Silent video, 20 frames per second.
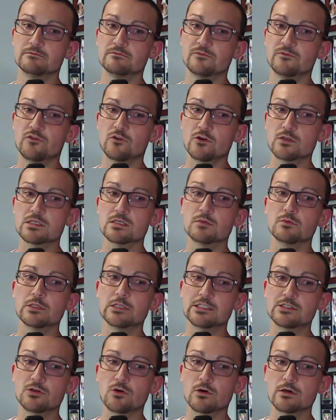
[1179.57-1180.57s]

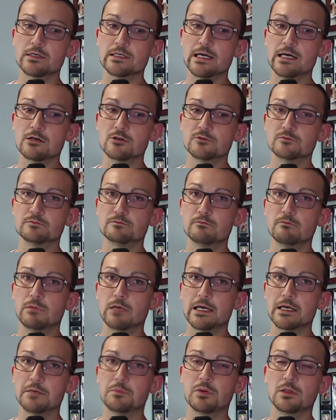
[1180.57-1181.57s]
forcibly torn down
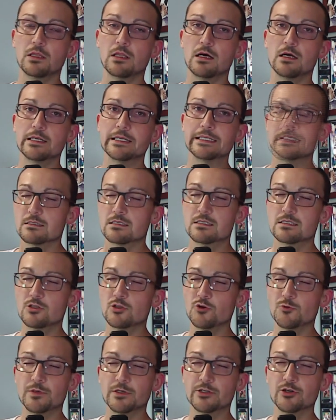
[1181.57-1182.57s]
by applauding
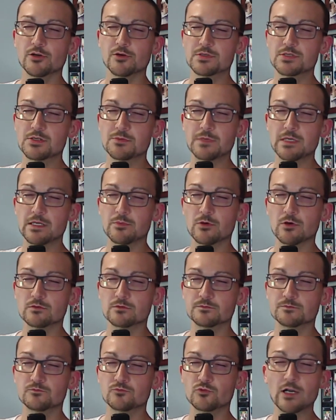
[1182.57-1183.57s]
stupid groups of people
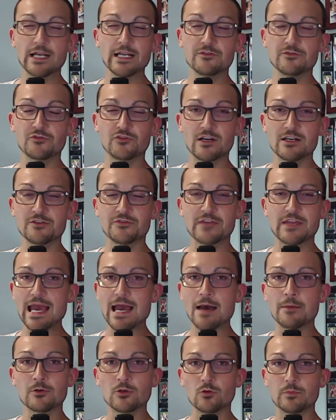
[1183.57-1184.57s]
right in front of
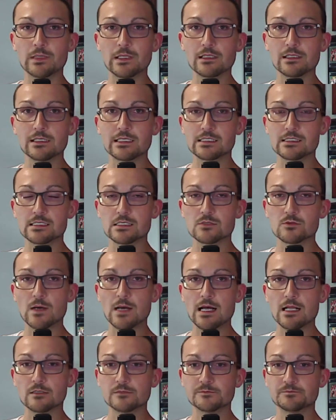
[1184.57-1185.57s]
Capitol buildings as
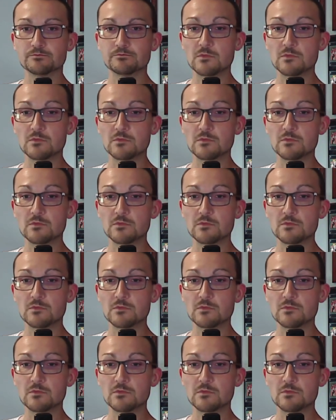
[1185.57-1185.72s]
well.